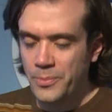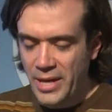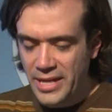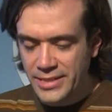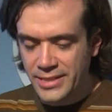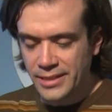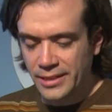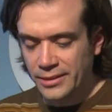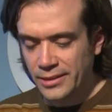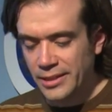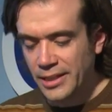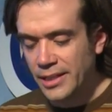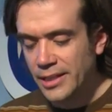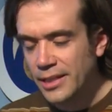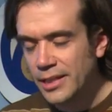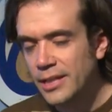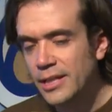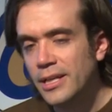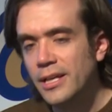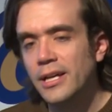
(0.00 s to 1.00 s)
Basically,
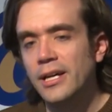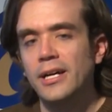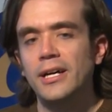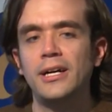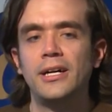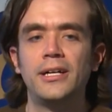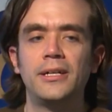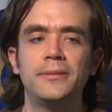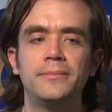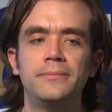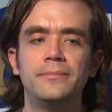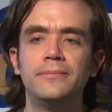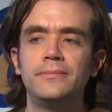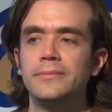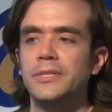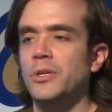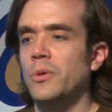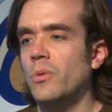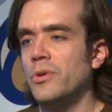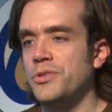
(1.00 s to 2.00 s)
um,
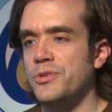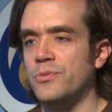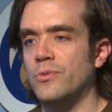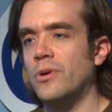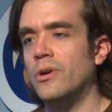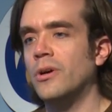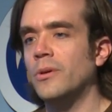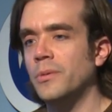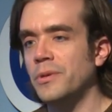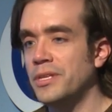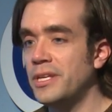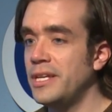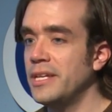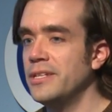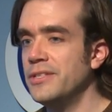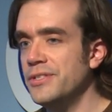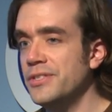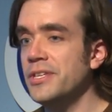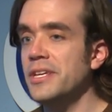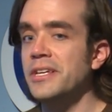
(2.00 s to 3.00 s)
you know, what's wrong with
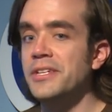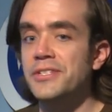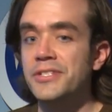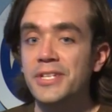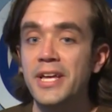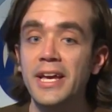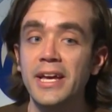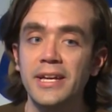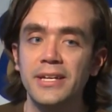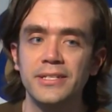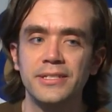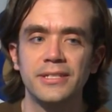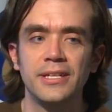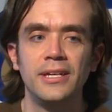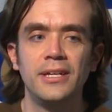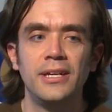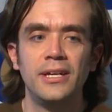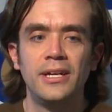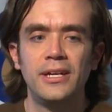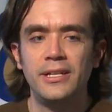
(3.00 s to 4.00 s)
kids these days?
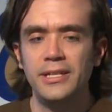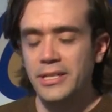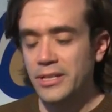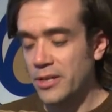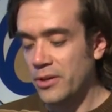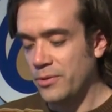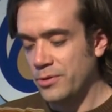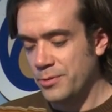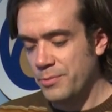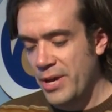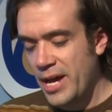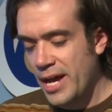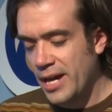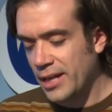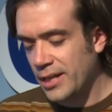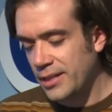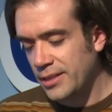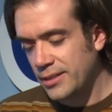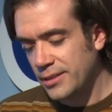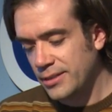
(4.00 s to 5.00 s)
It goes back,